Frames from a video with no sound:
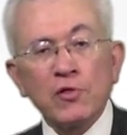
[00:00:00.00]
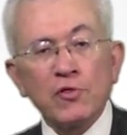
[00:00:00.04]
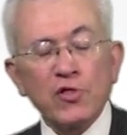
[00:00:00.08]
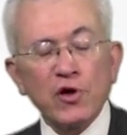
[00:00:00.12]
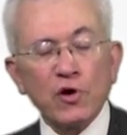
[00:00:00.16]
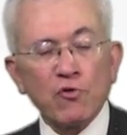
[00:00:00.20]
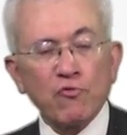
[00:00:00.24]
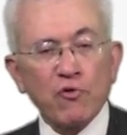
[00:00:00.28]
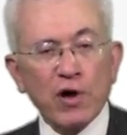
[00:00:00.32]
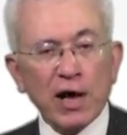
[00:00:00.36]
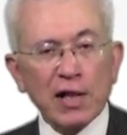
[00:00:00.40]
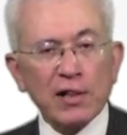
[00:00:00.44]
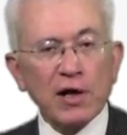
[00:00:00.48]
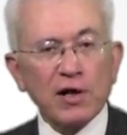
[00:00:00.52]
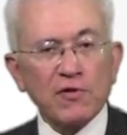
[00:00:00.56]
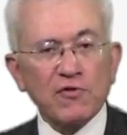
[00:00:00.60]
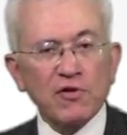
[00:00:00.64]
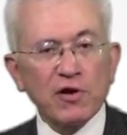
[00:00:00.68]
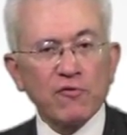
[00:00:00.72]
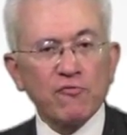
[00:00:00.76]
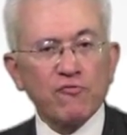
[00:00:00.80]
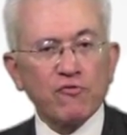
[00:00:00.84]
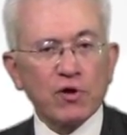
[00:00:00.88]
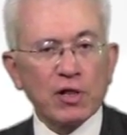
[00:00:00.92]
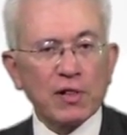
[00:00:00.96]
the
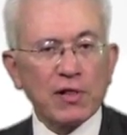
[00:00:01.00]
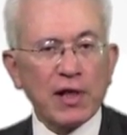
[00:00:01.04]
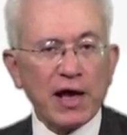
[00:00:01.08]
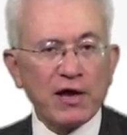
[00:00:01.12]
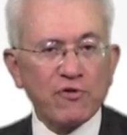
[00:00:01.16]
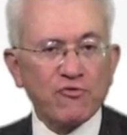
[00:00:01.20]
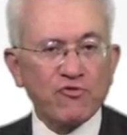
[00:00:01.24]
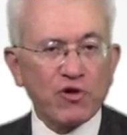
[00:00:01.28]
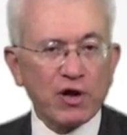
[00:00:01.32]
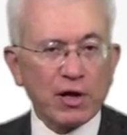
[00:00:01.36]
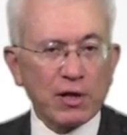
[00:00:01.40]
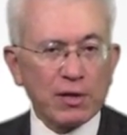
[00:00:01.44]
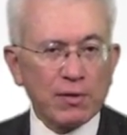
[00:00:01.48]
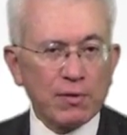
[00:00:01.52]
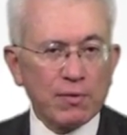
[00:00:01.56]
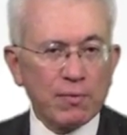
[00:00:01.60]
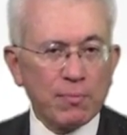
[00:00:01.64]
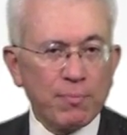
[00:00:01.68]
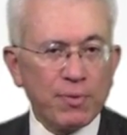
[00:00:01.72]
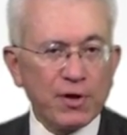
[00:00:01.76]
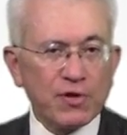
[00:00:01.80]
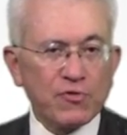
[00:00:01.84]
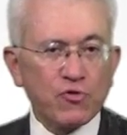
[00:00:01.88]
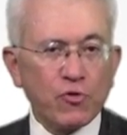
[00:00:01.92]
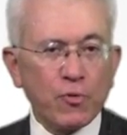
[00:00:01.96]
relative
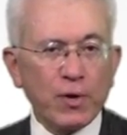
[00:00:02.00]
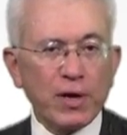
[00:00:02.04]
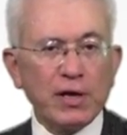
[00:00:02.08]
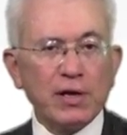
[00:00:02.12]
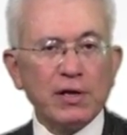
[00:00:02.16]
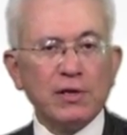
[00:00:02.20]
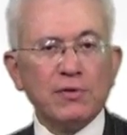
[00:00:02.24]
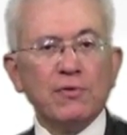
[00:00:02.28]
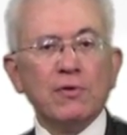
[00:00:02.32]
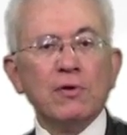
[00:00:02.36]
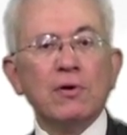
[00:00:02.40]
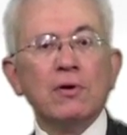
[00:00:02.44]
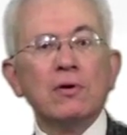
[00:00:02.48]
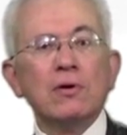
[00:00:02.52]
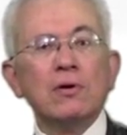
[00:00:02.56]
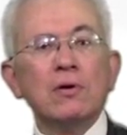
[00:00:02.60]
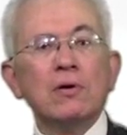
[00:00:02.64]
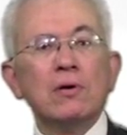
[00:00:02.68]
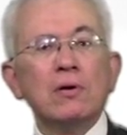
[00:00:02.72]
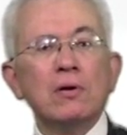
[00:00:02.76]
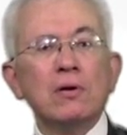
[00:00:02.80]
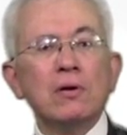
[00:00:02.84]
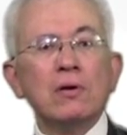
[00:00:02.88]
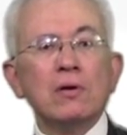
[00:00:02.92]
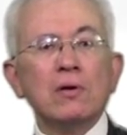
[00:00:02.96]
relation between
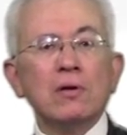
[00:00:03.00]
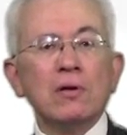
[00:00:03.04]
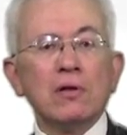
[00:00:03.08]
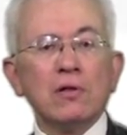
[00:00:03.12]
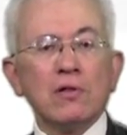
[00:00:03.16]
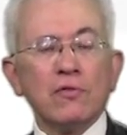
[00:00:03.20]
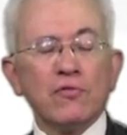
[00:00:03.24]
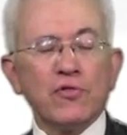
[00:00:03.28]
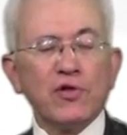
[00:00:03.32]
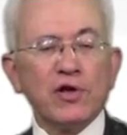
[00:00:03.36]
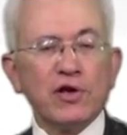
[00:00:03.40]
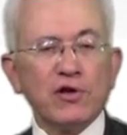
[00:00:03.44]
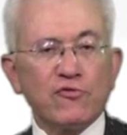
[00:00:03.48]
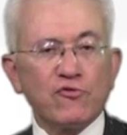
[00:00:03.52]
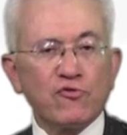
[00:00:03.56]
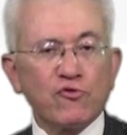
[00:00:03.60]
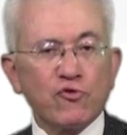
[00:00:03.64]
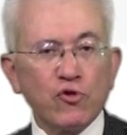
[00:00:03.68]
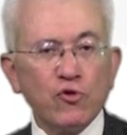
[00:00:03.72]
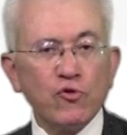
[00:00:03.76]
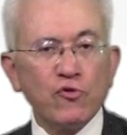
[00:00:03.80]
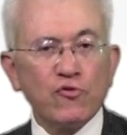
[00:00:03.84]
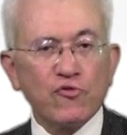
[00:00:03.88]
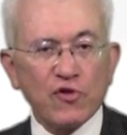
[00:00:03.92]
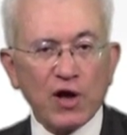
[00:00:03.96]
these
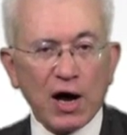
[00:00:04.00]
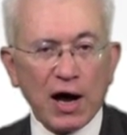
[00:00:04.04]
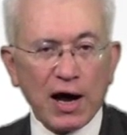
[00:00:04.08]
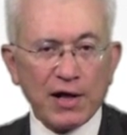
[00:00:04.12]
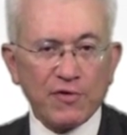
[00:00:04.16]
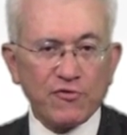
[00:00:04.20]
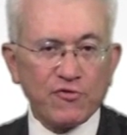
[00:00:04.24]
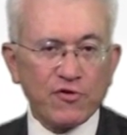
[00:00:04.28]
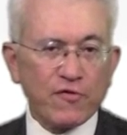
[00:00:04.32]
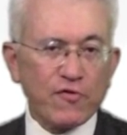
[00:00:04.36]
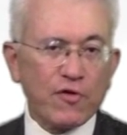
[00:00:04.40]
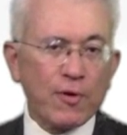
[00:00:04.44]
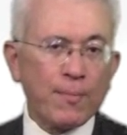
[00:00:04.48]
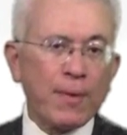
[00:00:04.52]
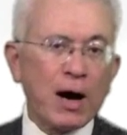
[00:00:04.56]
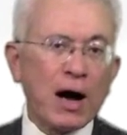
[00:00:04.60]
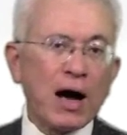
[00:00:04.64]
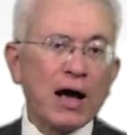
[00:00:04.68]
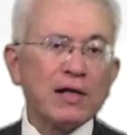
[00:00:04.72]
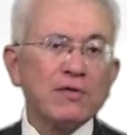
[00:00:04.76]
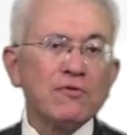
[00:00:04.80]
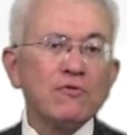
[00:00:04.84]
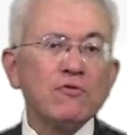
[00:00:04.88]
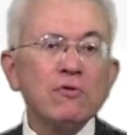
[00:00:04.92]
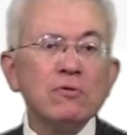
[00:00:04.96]
two sides of the
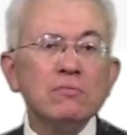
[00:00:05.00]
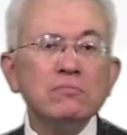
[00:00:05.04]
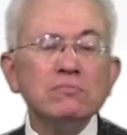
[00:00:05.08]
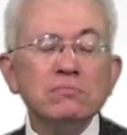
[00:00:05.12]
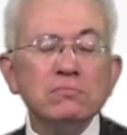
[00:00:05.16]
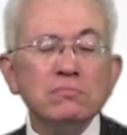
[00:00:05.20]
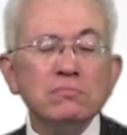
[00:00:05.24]
mind